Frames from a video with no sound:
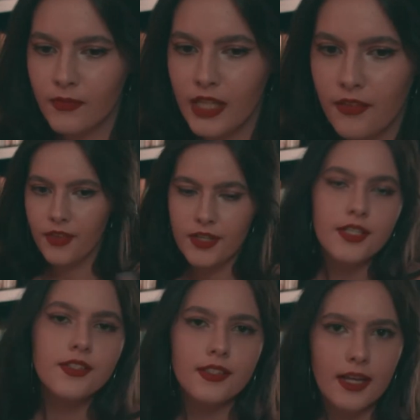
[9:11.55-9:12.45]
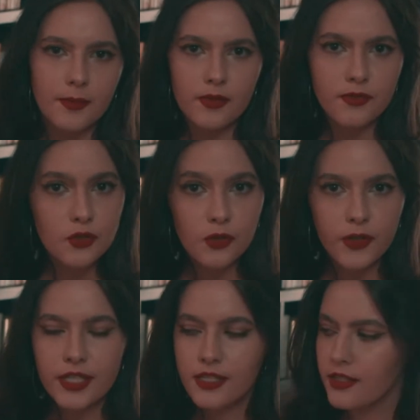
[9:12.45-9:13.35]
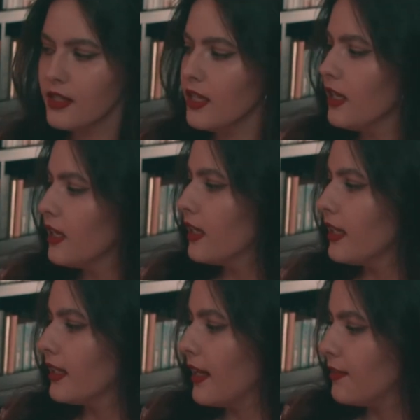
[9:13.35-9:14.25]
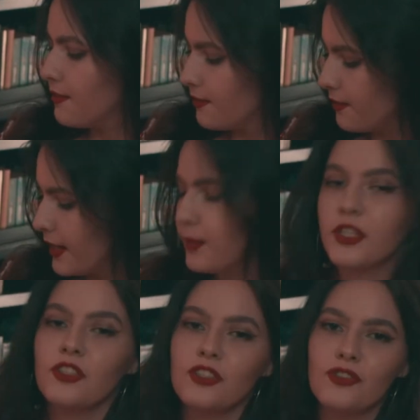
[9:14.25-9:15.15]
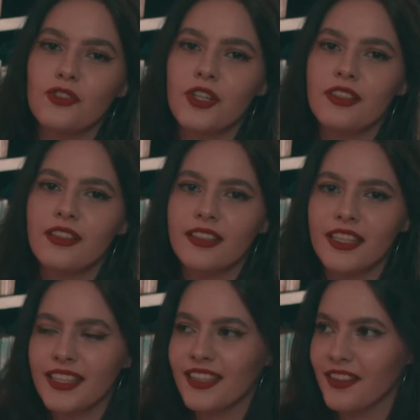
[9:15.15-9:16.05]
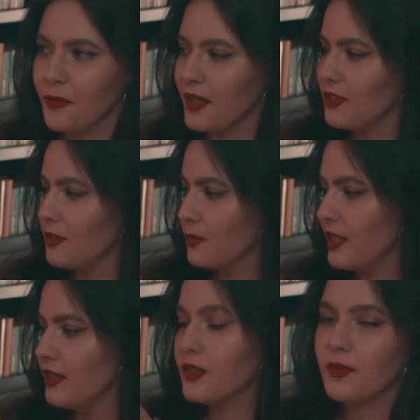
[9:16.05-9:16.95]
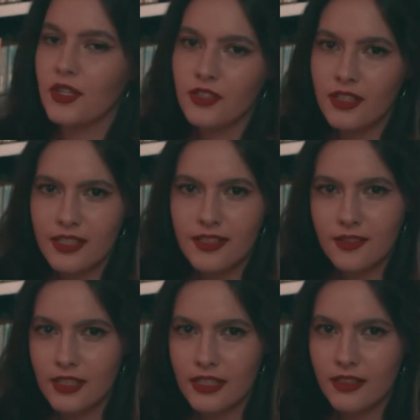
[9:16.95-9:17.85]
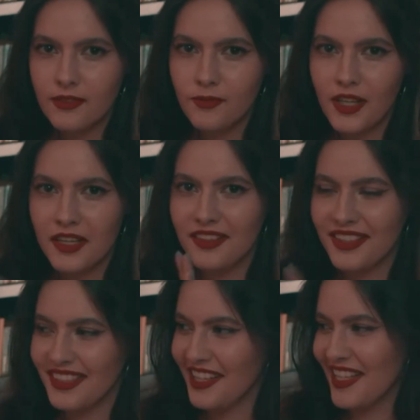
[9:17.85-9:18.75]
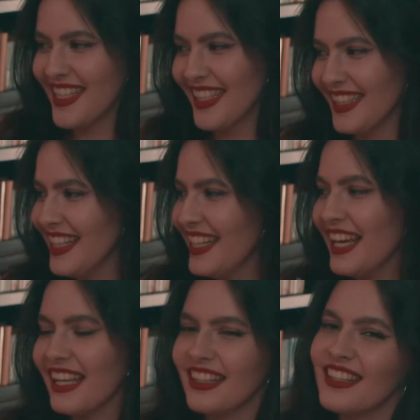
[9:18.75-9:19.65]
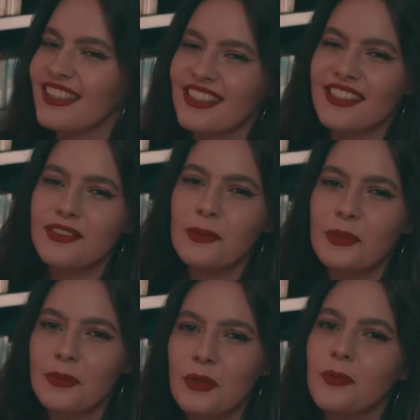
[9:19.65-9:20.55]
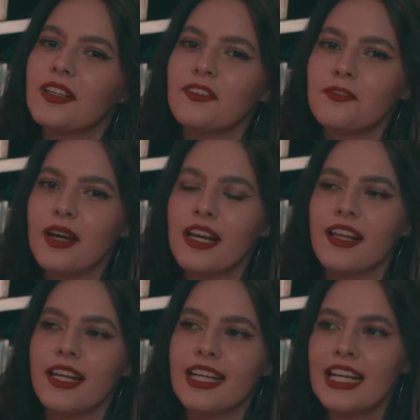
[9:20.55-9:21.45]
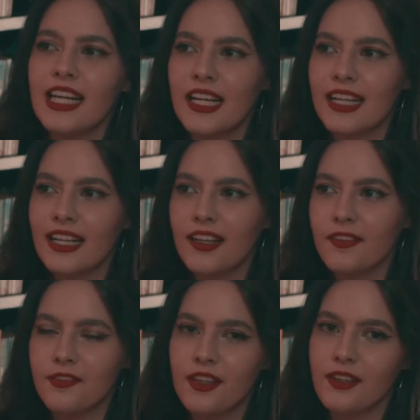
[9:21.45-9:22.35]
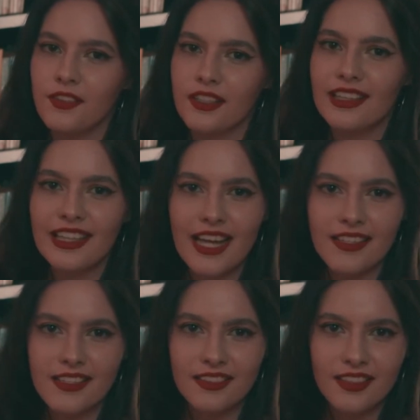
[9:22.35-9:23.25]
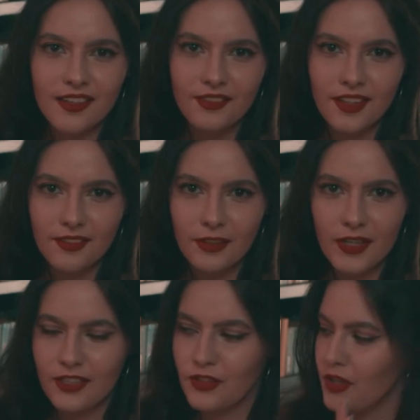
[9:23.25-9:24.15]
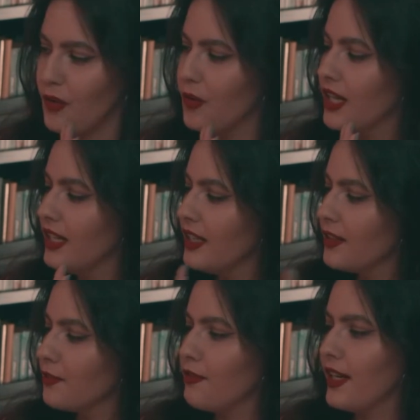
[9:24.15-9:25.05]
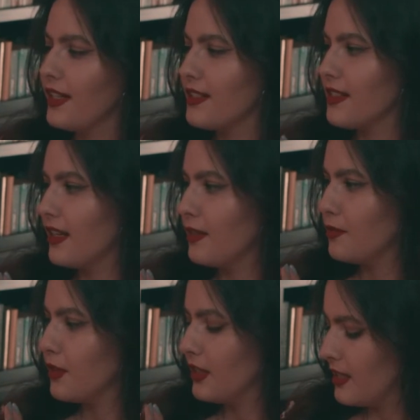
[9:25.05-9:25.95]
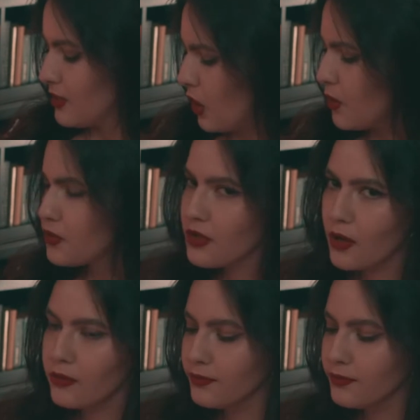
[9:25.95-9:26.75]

these type of stories, and I very much enjoyed it, and I cannot wait to read, especially East of Eden. I think this will be one of my like favorite classics I've ever read, so very excited for this. Also